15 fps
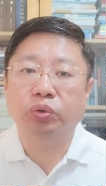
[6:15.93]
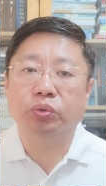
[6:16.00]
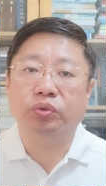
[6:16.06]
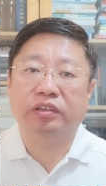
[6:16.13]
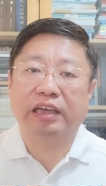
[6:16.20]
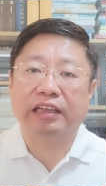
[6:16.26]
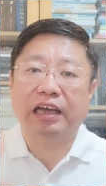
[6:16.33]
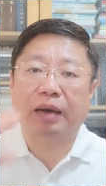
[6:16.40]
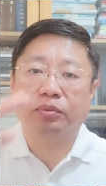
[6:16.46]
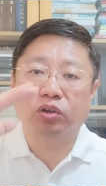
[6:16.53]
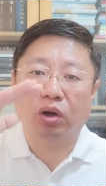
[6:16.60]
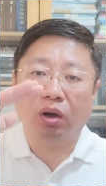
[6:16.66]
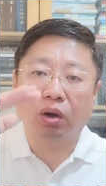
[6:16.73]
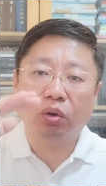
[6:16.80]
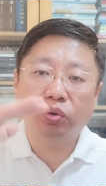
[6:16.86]
set up
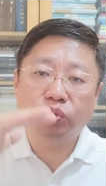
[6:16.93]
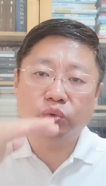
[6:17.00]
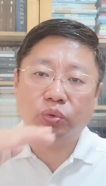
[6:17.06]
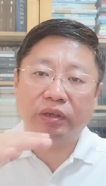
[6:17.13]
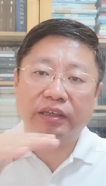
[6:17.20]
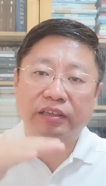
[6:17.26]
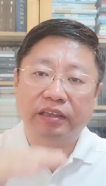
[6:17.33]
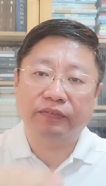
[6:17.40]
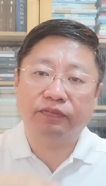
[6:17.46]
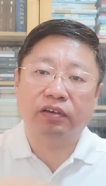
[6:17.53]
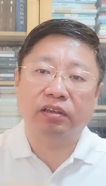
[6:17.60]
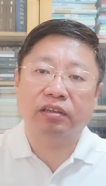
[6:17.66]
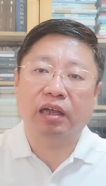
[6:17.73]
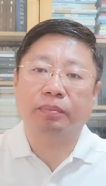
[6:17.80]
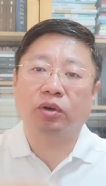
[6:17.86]
all 3
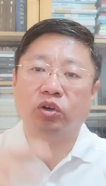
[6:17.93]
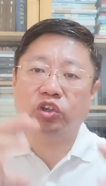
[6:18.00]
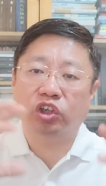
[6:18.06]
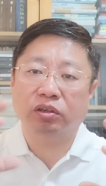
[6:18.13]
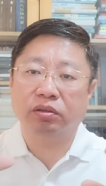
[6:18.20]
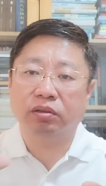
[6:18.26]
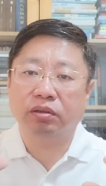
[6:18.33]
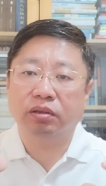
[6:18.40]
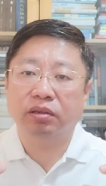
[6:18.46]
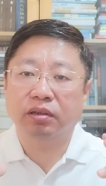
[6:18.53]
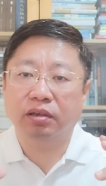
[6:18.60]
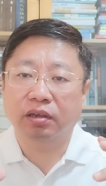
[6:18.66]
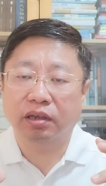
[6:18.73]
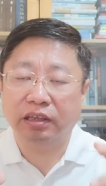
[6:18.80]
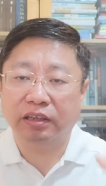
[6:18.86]
different dimension
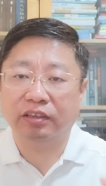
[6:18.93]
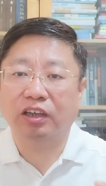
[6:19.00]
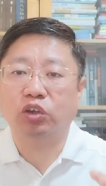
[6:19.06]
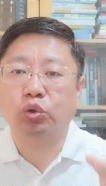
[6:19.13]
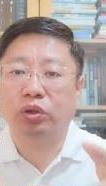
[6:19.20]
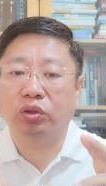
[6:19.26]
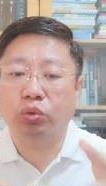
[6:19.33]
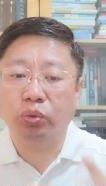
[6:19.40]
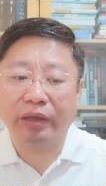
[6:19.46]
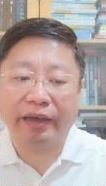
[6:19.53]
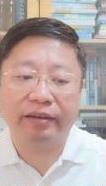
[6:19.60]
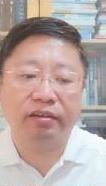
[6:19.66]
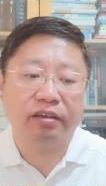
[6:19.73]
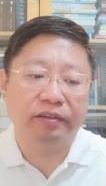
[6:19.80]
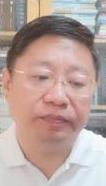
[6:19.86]
industry
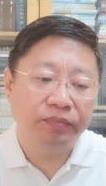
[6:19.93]
together.